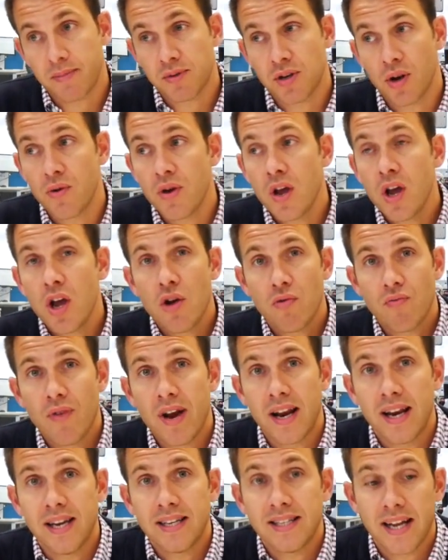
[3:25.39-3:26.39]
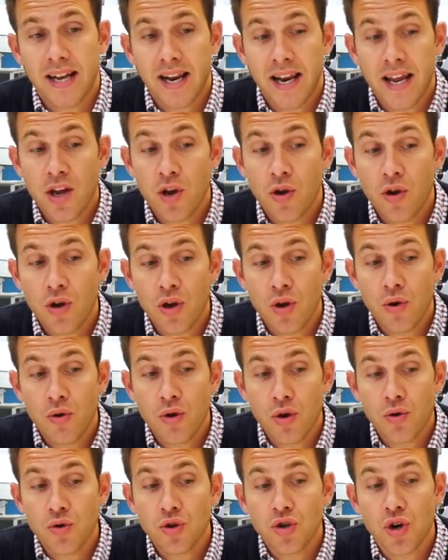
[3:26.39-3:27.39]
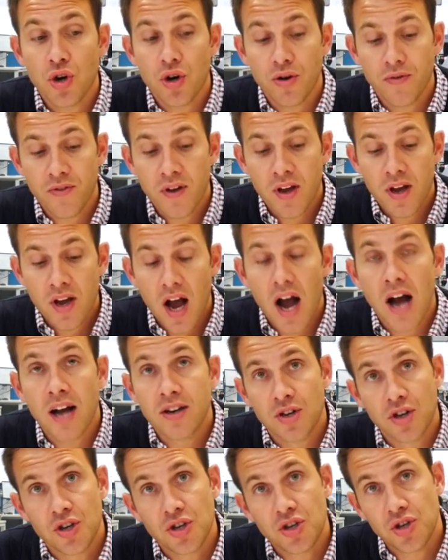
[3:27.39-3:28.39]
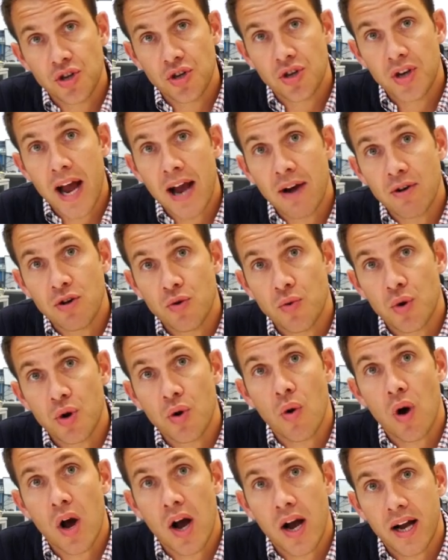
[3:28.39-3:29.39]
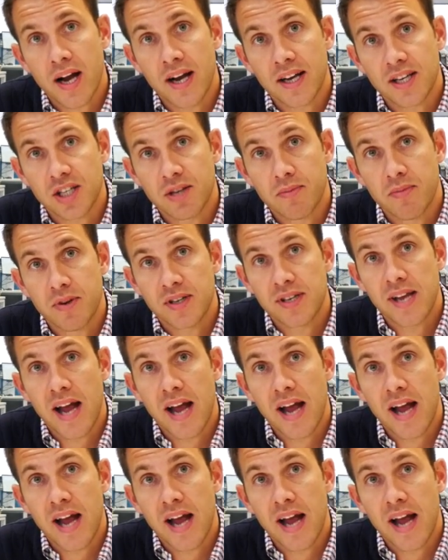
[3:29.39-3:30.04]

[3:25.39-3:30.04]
So realistically, you should have understood how you acquire customers